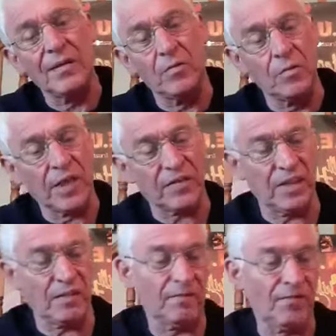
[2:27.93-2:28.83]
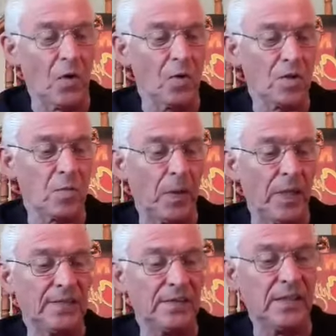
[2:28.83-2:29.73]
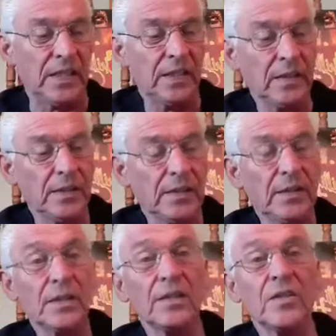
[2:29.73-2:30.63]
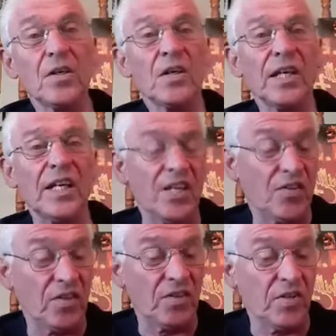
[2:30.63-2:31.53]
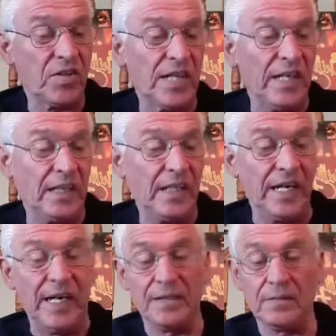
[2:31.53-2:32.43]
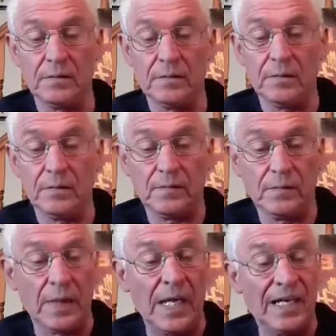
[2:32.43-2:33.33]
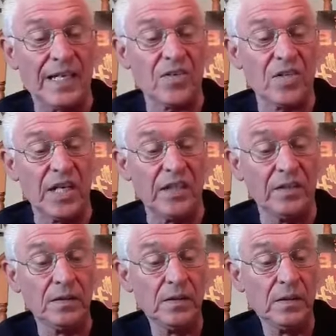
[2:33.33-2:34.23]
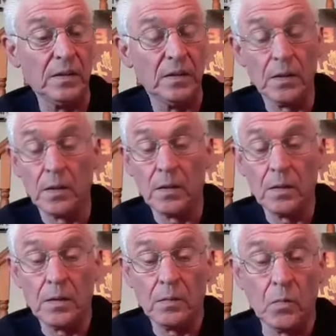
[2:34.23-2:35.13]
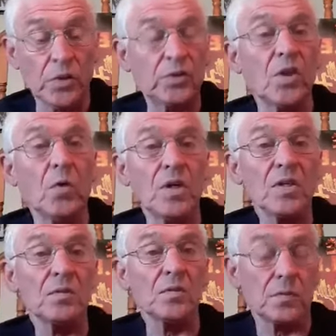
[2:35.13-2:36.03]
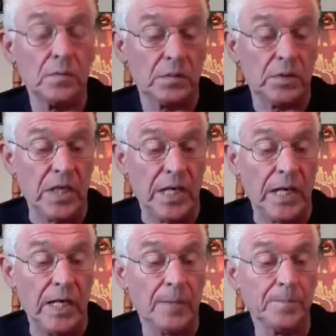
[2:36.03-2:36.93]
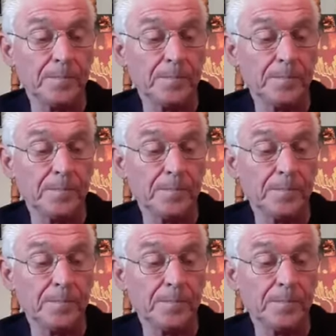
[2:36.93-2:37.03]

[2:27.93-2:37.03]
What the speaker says: one. I think four is plenty. And all it is to try and get, like I said, one or two